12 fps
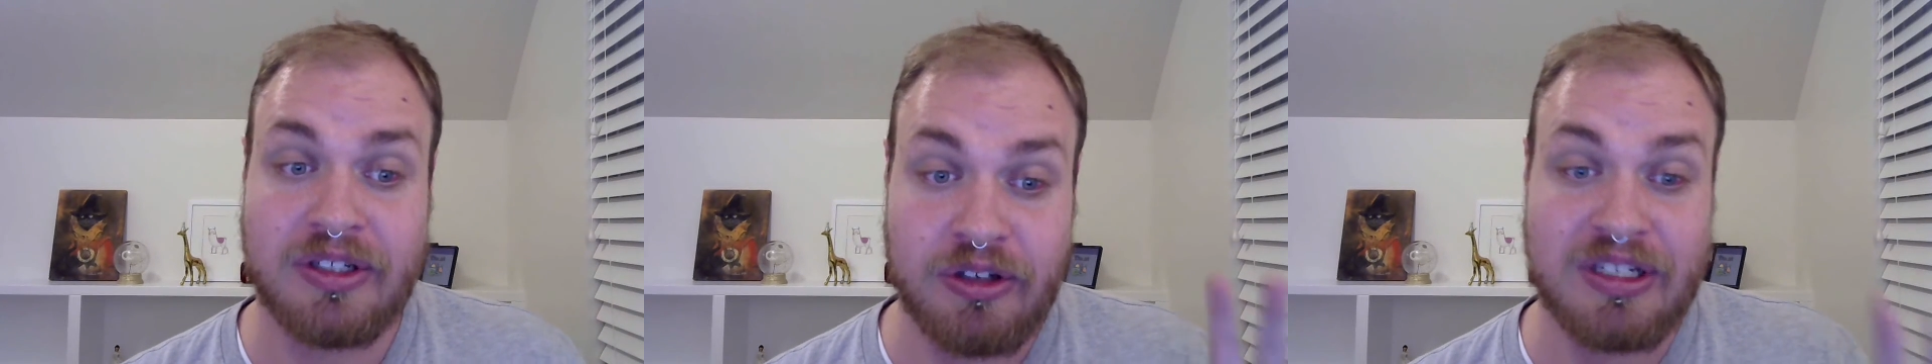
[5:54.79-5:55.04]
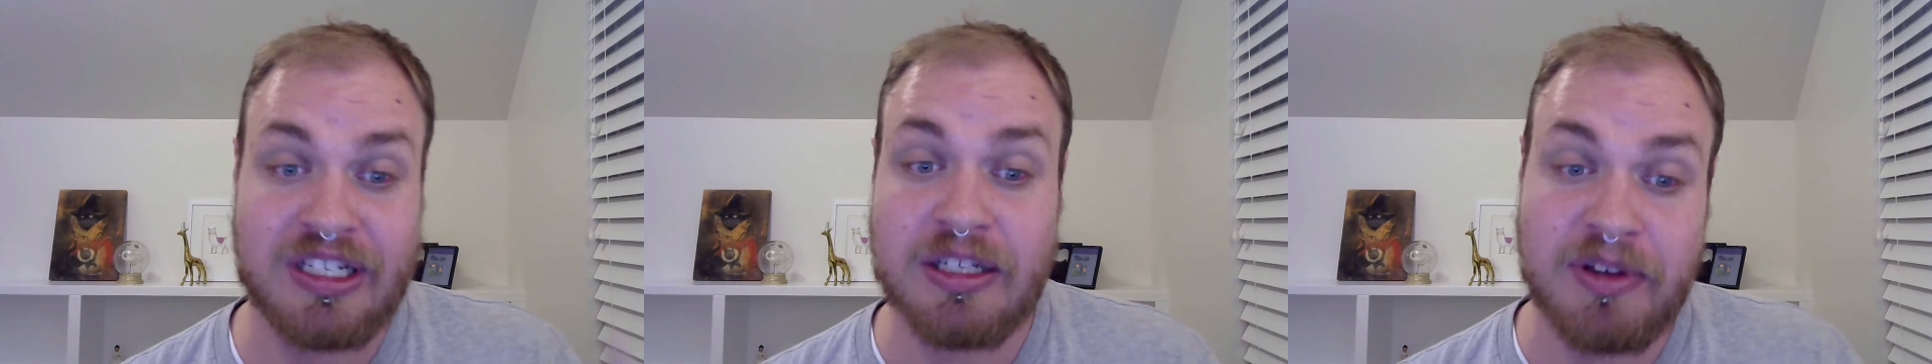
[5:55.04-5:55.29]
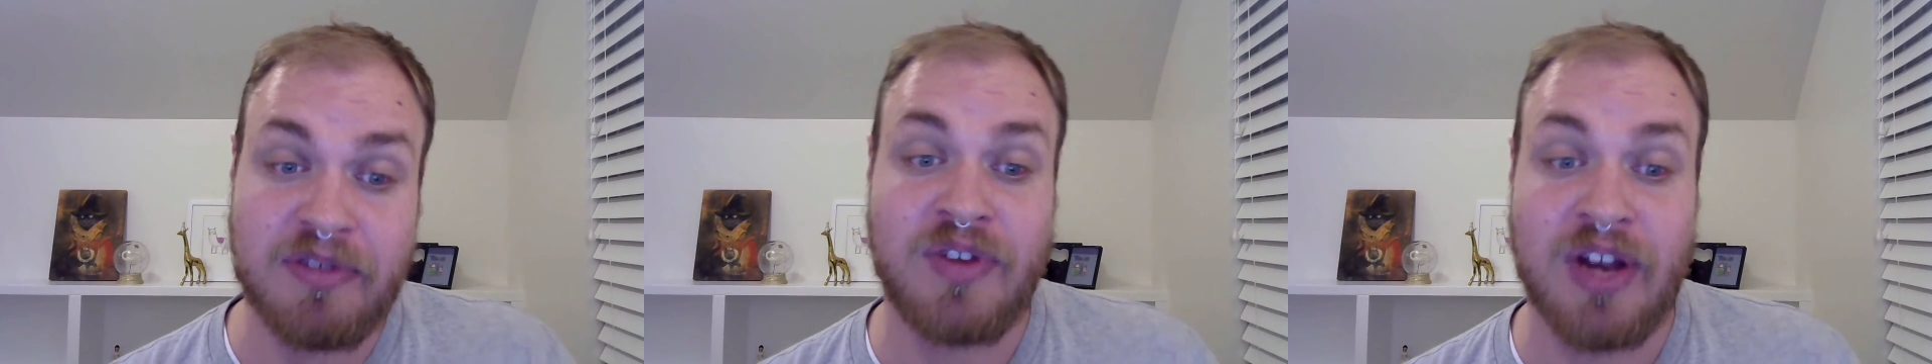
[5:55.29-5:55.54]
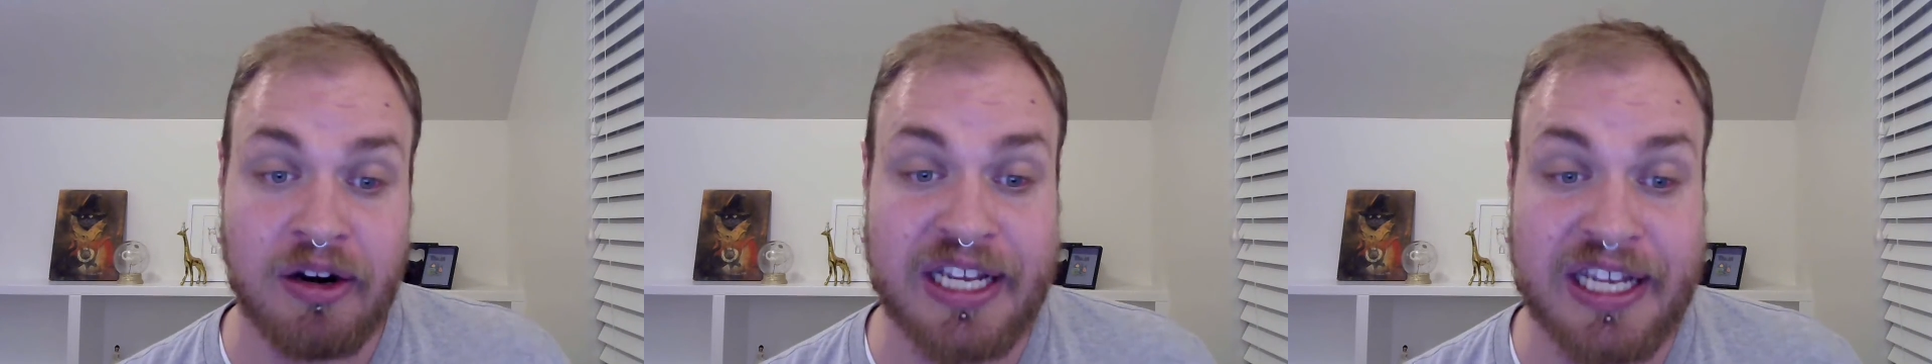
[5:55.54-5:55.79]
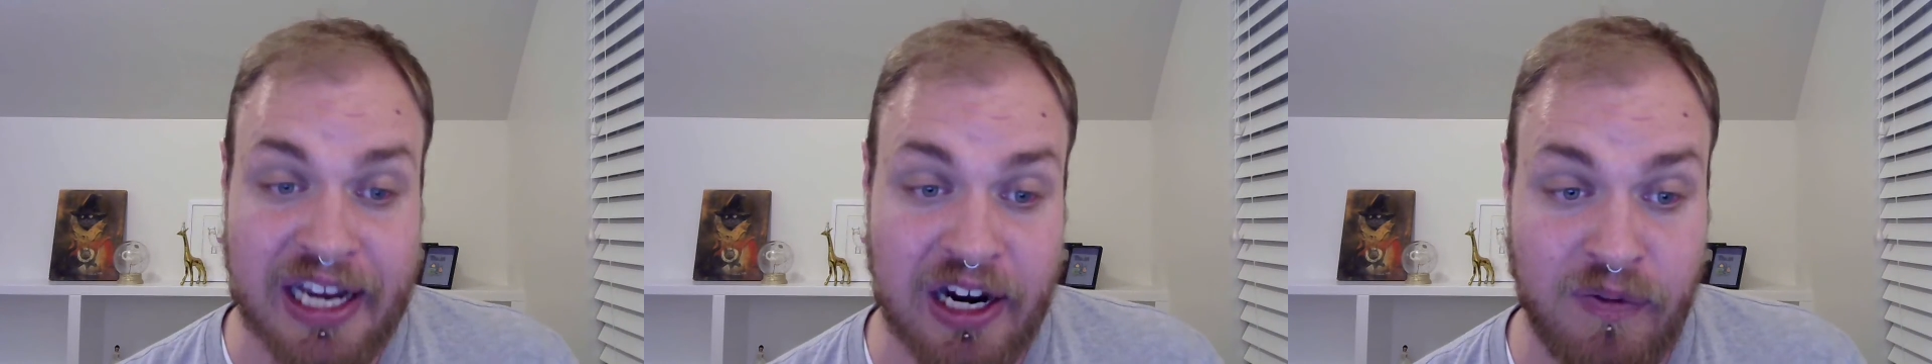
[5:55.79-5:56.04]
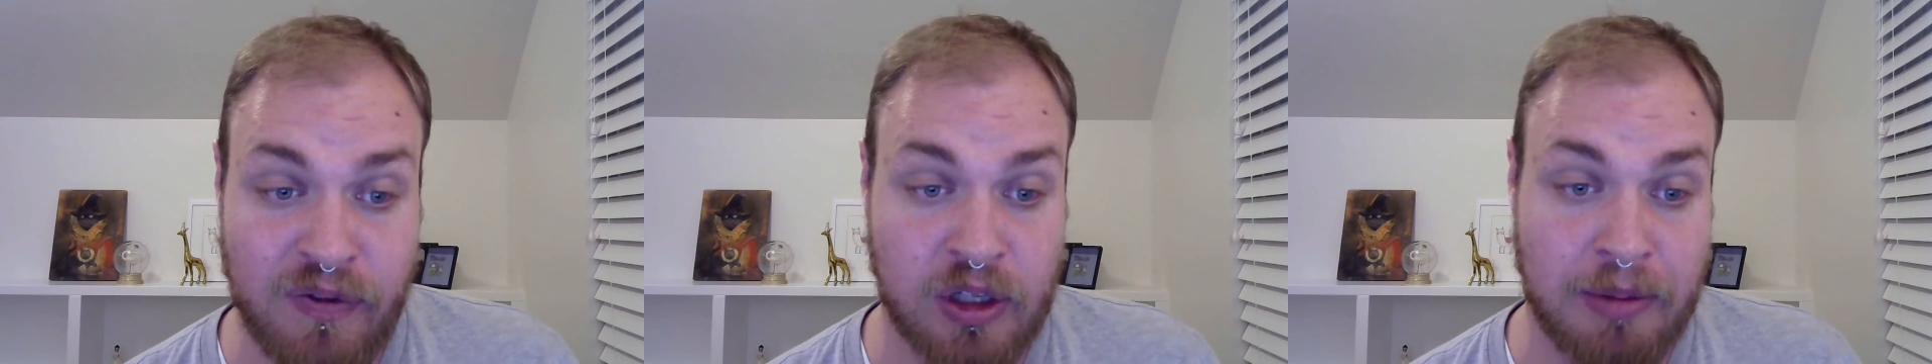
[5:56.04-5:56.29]
You need to be very
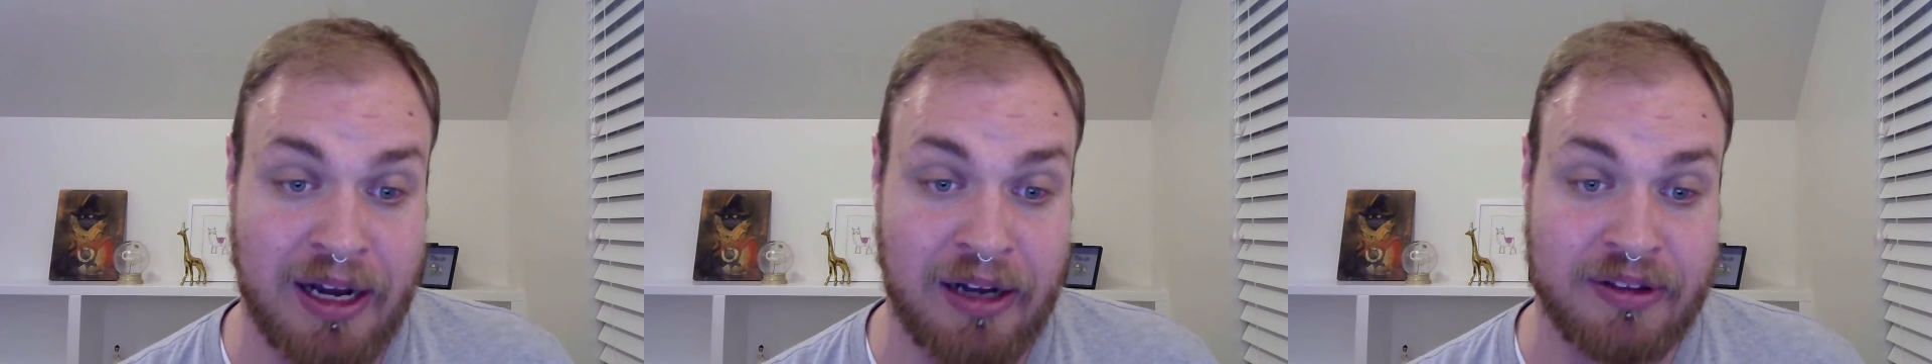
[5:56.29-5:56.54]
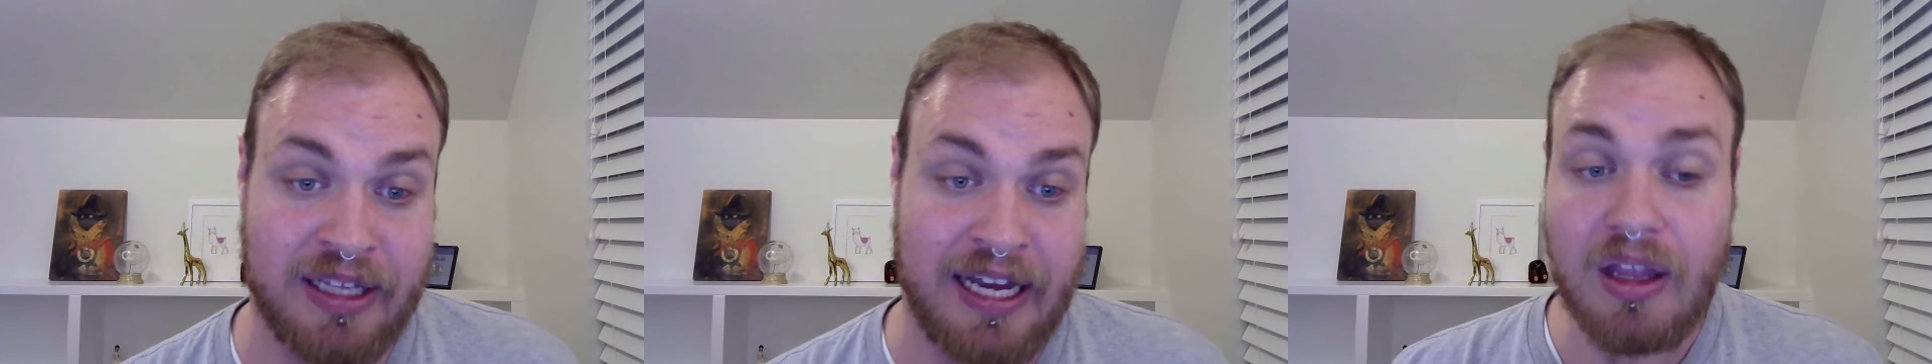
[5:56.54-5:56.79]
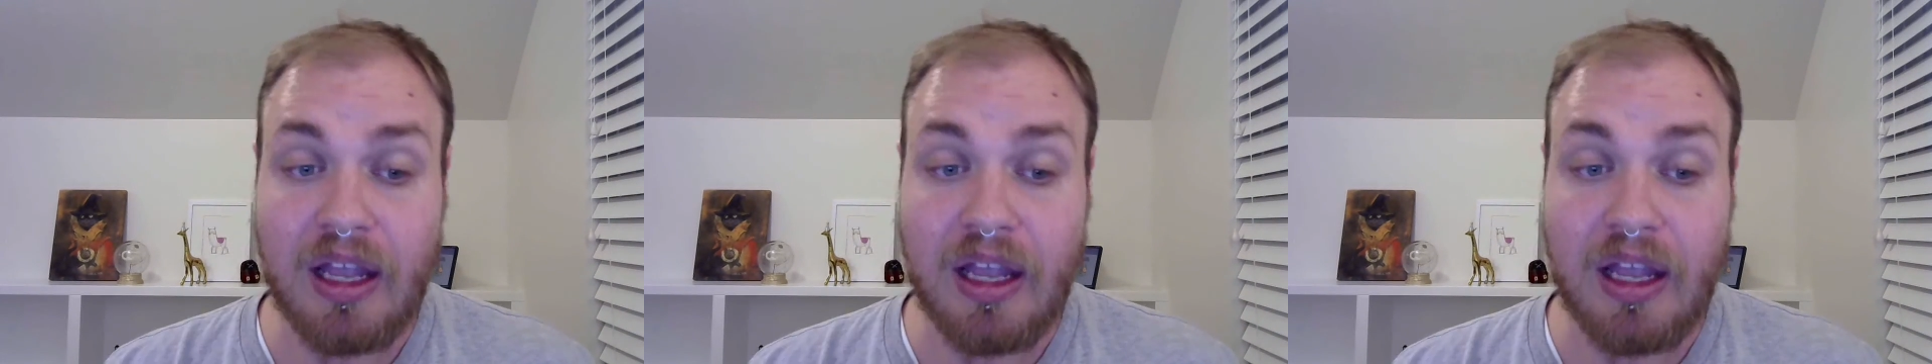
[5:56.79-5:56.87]
careful about that.